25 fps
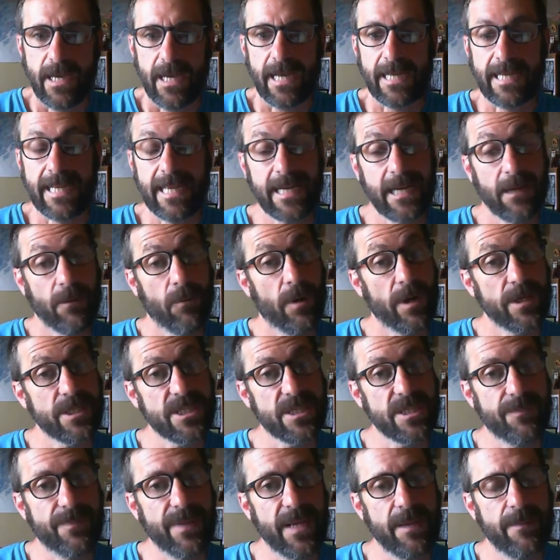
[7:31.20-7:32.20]
Again, I want you
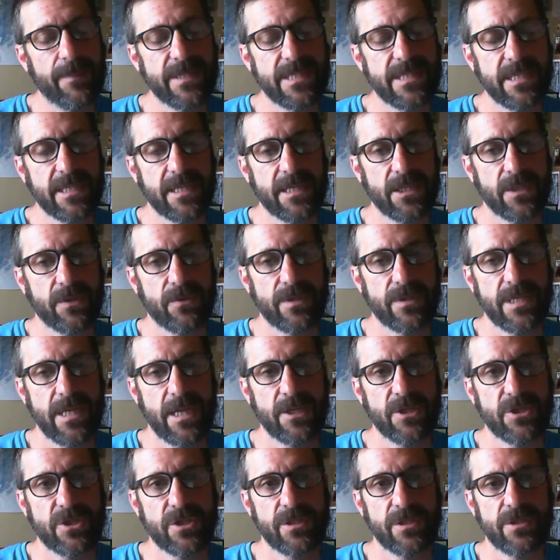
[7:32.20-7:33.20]
to pay particular
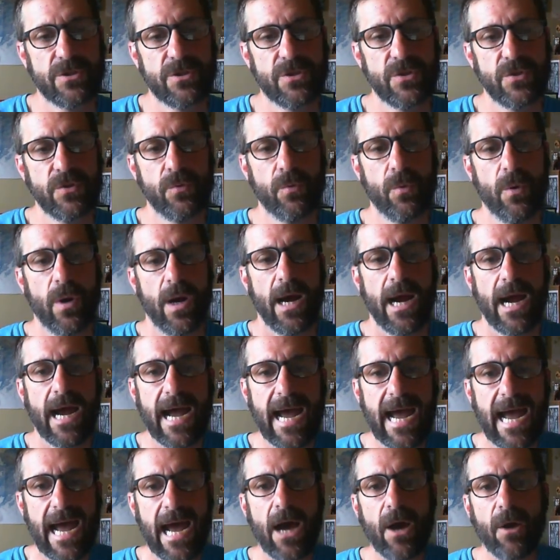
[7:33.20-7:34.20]
attention to
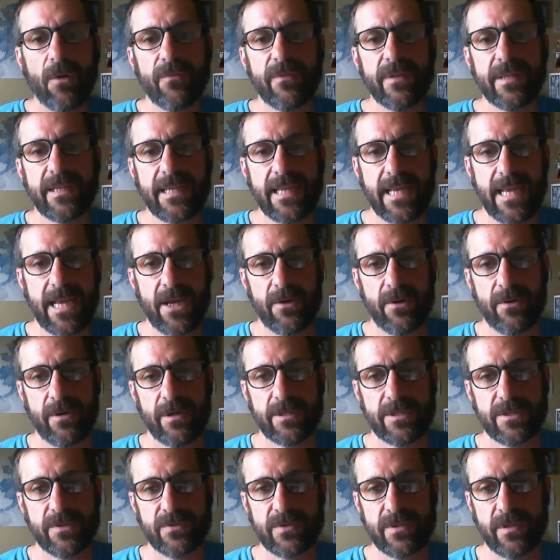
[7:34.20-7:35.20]
how the
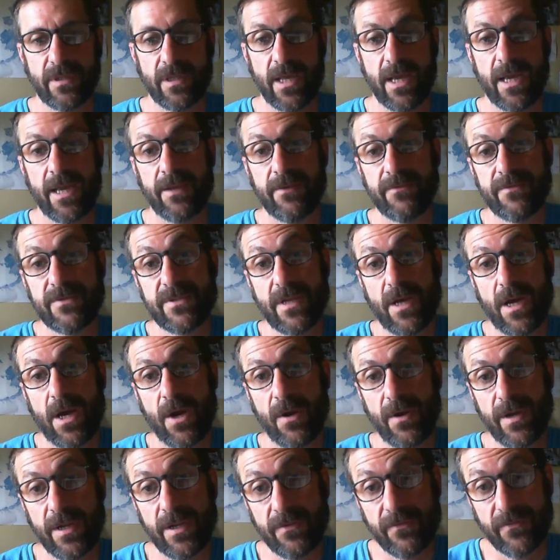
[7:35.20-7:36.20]
characters' lives
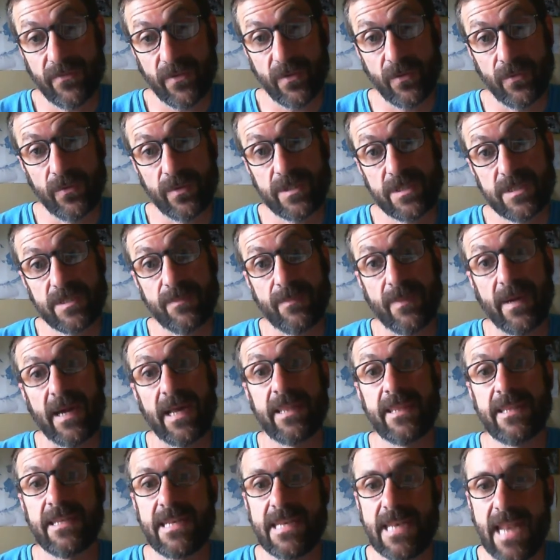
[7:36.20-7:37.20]
are influenced by
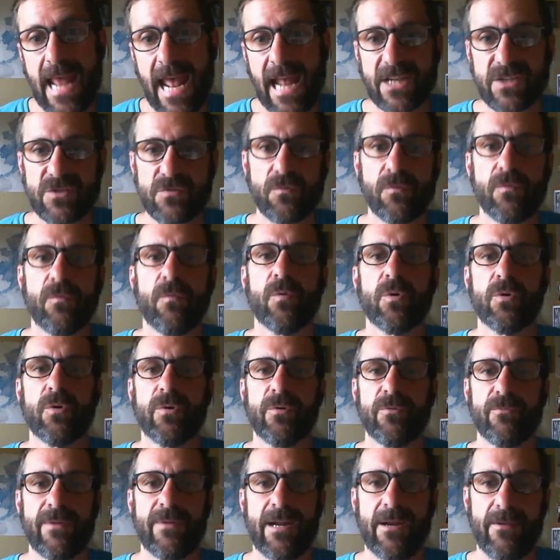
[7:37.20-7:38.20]
the natural world
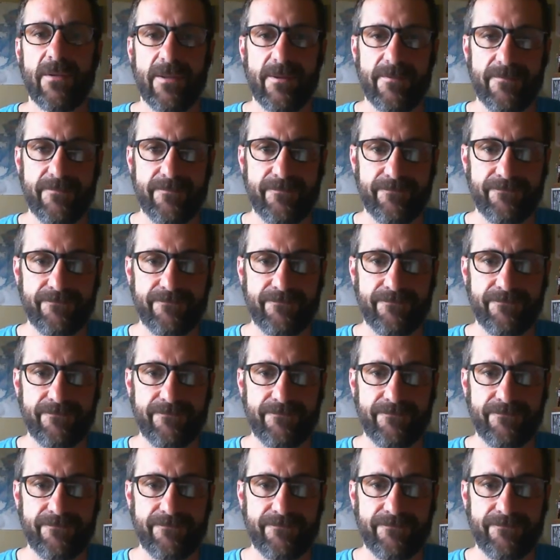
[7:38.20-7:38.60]
around them.